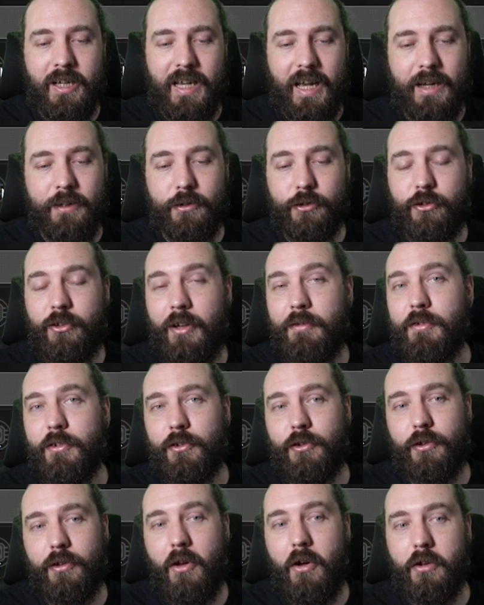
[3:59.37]
And your 7
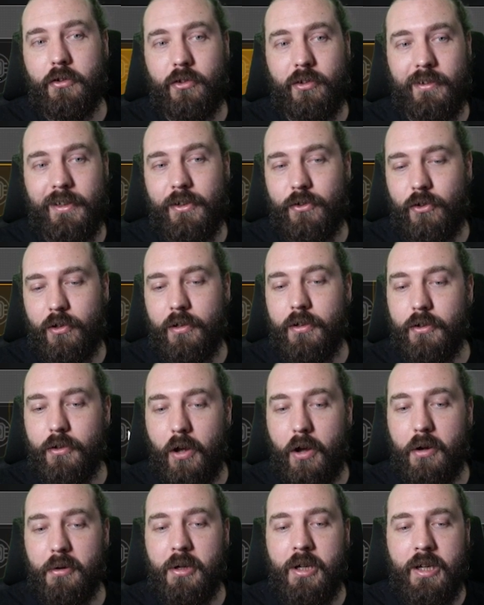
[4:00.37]
slots literally
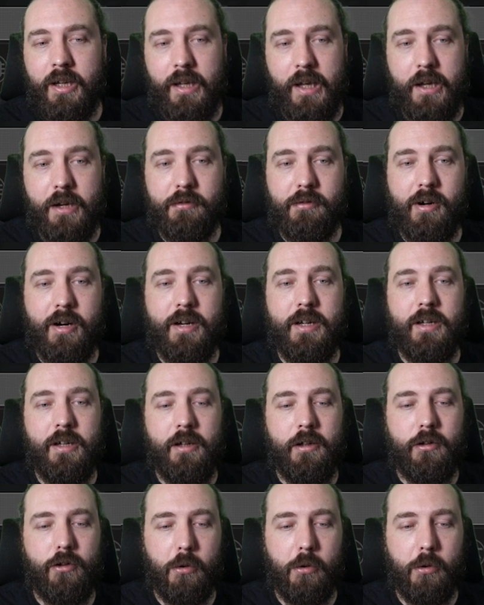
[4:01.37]
go hit rate,